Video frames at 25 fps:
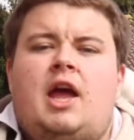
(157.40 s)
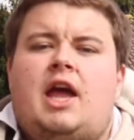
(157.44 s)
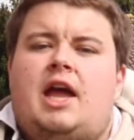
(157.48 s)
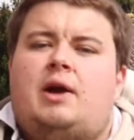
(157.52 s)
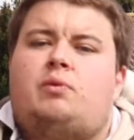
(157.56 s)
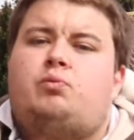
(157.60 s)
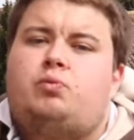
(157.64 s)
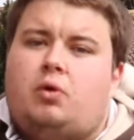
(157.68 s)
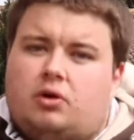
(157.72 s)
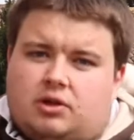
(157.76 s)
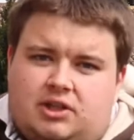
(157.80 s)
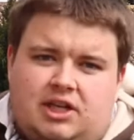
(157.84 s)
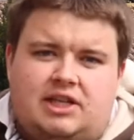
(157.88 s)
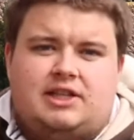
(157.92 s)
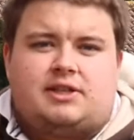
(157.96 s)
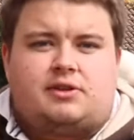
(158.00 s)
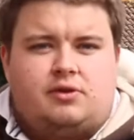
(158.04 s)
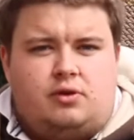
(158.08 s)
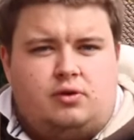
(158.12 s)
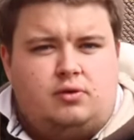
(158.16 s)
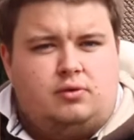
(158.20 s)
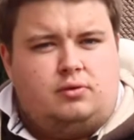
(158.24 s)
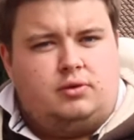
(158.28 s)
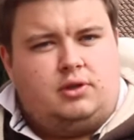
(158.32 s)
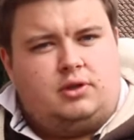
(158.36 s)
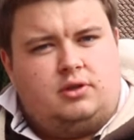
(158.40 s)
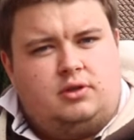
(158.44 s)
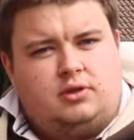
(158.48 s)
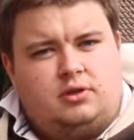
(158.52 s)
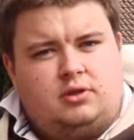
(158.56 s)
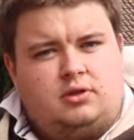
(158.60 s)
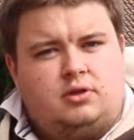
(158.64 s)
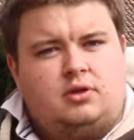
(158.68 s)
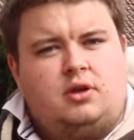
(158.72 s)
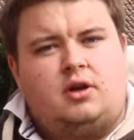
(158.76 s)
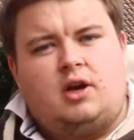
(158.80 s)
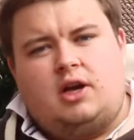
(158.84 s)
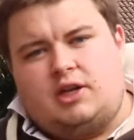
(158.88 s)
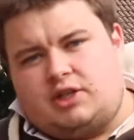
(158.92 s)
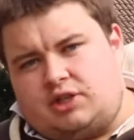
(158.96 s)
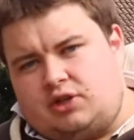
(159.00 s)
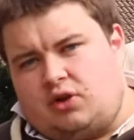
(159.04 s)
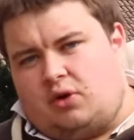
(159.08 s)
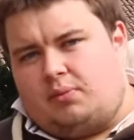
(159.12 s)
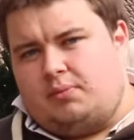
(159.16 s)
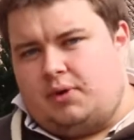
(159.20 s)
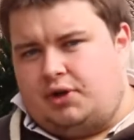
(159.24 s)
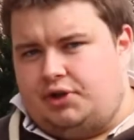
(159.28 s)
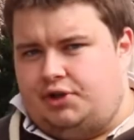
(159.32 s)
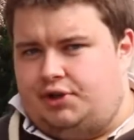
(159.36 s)
in what is called a
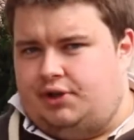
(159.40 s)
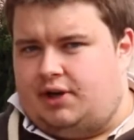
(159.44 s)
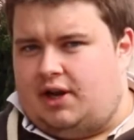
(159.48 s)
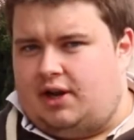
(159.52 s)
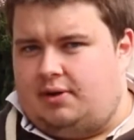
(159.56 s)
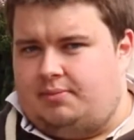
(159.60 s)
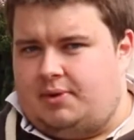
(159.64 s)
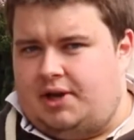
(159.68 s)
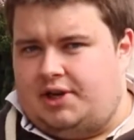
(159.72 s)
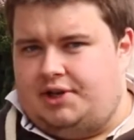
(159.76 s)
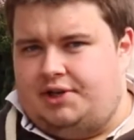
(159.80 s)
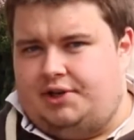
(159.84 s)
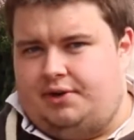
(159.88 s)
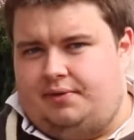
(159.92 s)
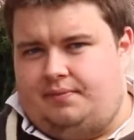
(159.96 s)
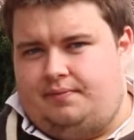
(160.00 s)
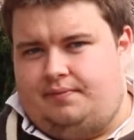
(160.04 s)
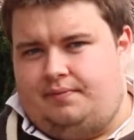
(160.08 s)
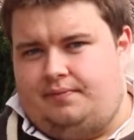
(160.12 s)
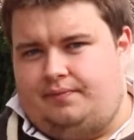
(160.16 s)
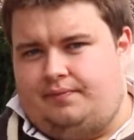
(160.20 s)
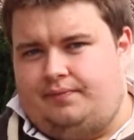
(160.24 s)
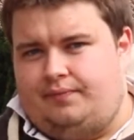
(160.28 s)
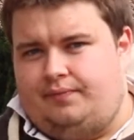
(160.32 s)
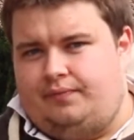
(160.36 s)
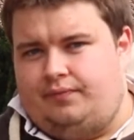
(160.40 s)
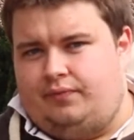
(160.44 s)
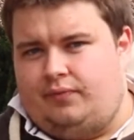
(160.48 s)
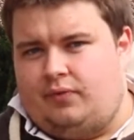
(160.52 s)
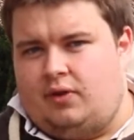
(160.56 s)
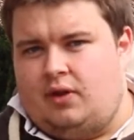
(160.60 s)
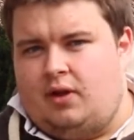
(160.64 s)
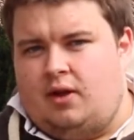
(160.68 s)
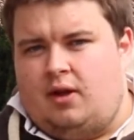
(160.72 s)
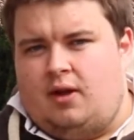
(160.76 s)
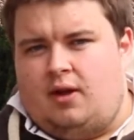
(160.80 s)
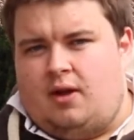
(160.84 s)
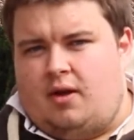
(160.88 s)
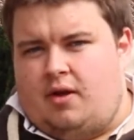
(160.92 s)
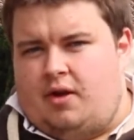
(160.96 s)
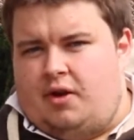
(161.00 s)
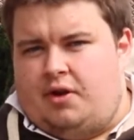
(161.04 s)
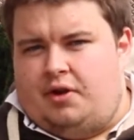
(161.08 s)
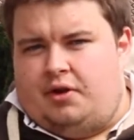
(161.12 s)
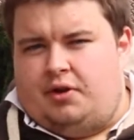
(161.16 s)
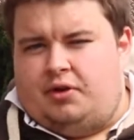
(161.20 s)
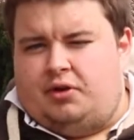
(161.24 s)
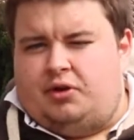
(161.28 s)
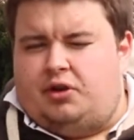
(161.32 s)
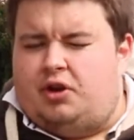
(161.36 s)
stop-motion animation.
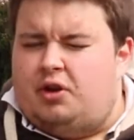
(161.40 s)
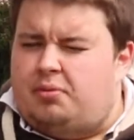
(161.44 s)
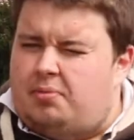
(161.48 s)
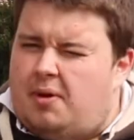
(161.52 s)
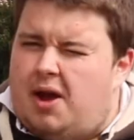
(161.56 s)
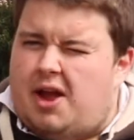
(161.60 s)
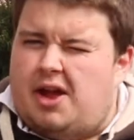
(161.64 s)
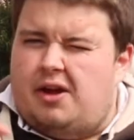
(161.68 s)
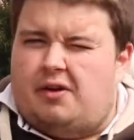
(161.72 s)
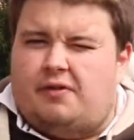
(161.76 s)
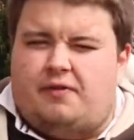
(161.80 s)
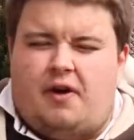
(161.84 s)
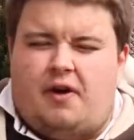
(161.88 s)
You may have